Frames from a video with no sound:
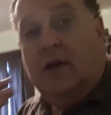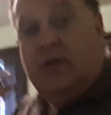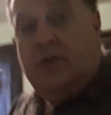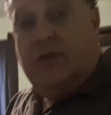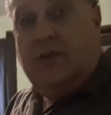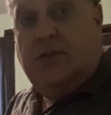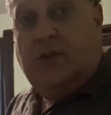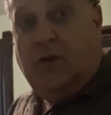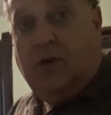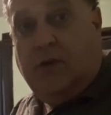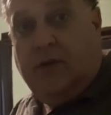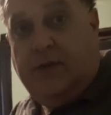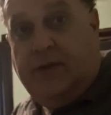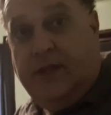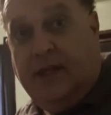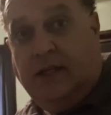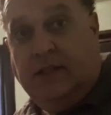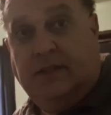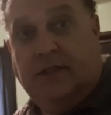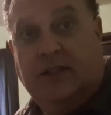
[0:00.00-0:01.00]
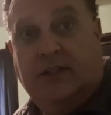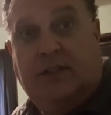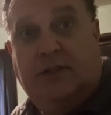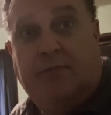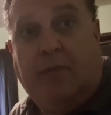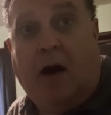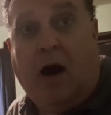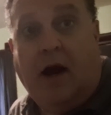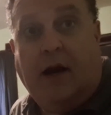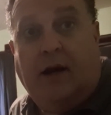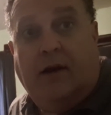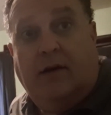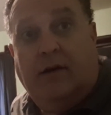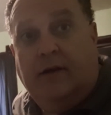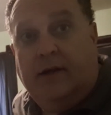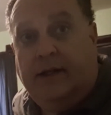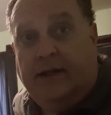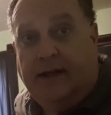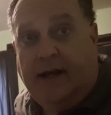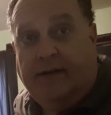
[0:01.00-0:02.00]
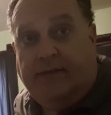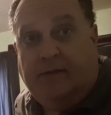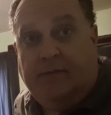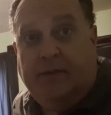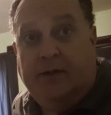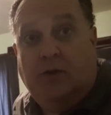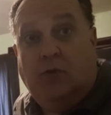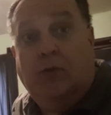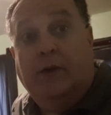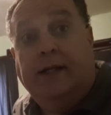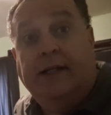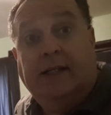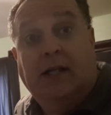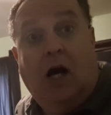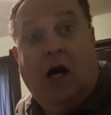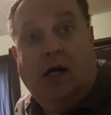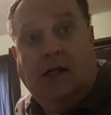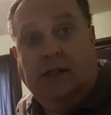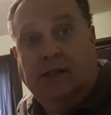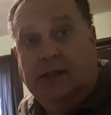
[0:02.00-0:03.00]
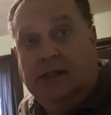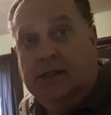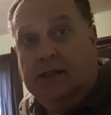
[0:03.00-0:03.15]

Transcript: certain things expire and have to be redone.